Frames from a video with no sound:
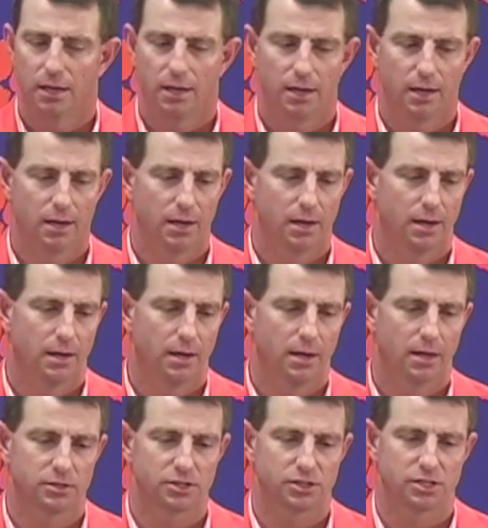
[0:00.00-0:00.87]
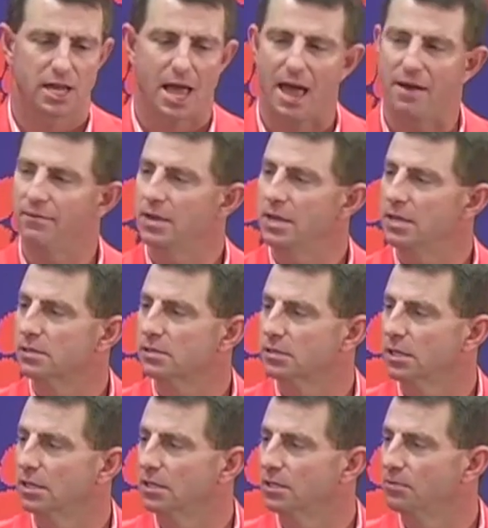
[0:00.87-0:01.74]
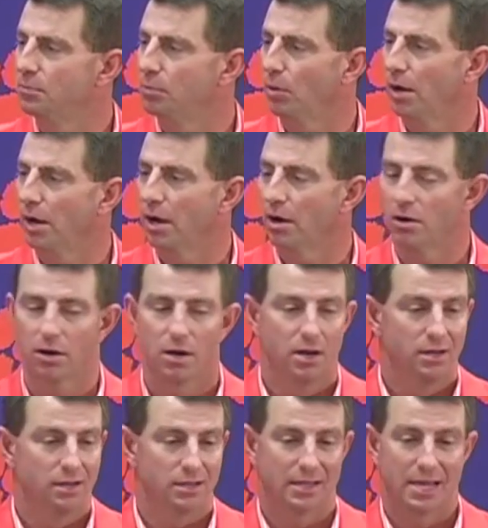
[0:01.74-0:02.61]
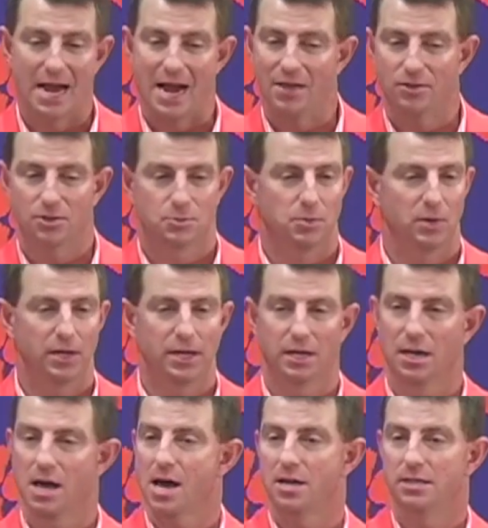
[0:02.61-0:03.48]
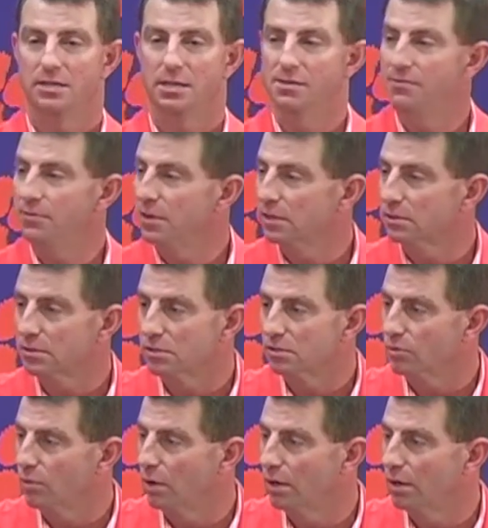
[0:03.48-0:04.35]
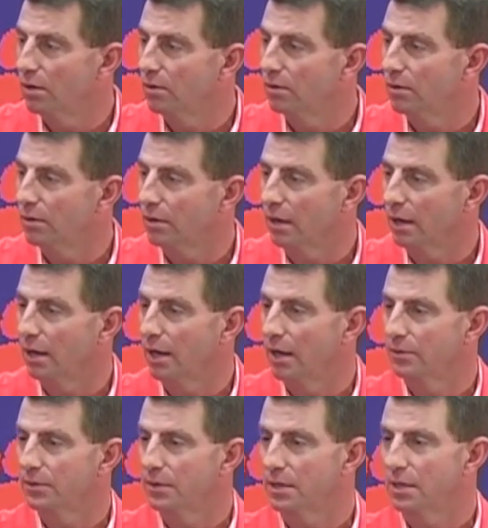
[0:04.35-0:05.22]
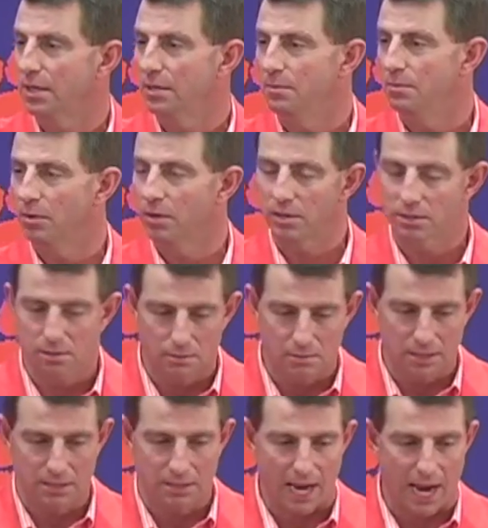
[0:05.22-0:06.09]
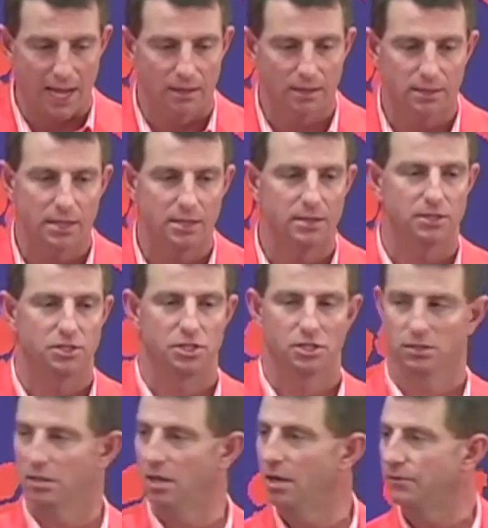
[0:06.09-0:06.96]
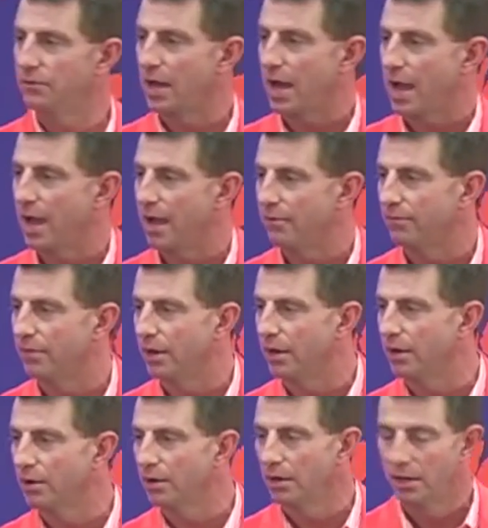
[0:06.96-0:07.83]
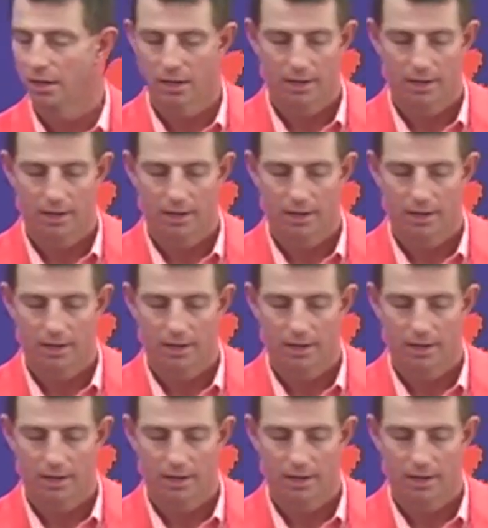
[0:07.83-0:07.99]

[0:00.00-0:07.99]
A savvy, instinctive player, a guy that's played a lot of defense as well, and I think he brings a mentality that you love to have there.